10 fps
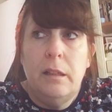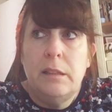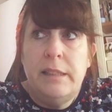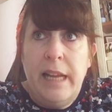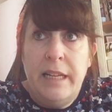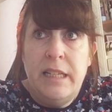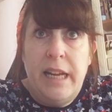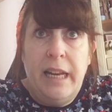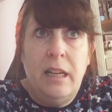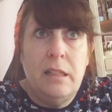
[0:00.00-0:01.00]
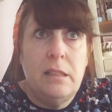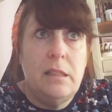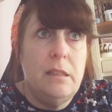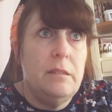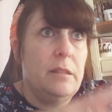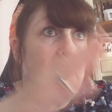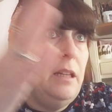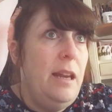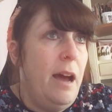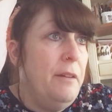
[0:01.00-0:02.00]
sending
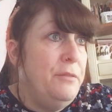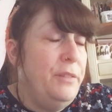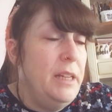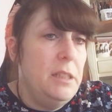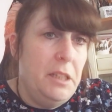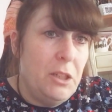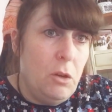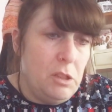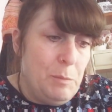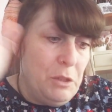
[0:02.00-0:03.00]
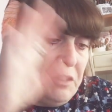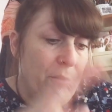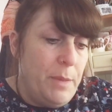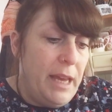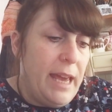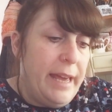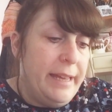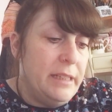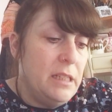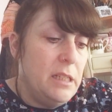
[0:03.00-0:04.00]
love into the cosmos for me
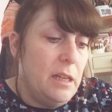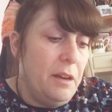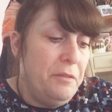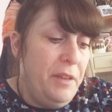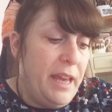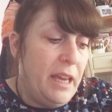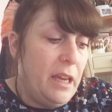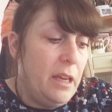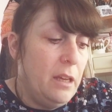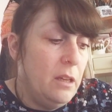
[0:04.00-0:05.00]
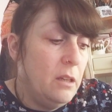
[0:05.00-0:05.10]
and I think